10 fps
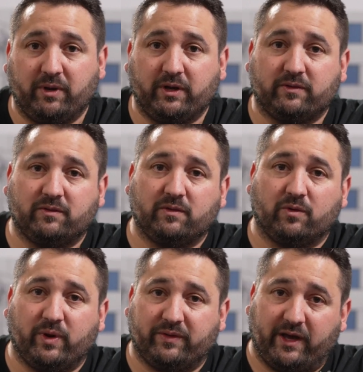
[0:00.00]
minutes
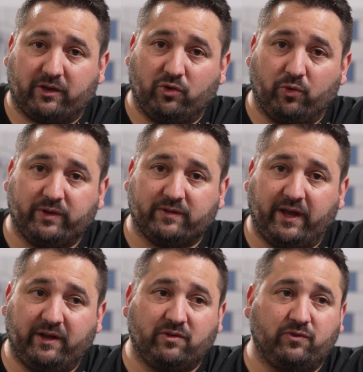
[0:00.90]
around that curing
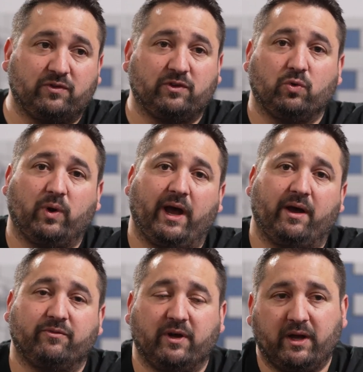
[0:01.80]
stage, if you still
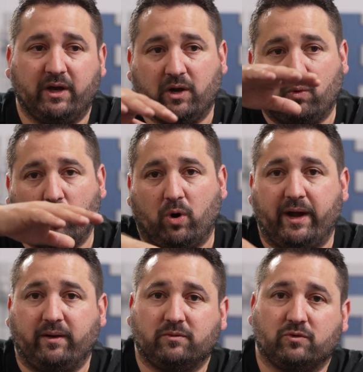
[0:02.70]
have
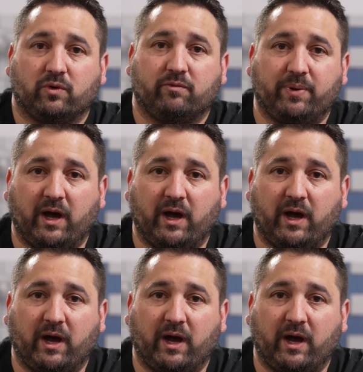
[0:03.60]
white sort of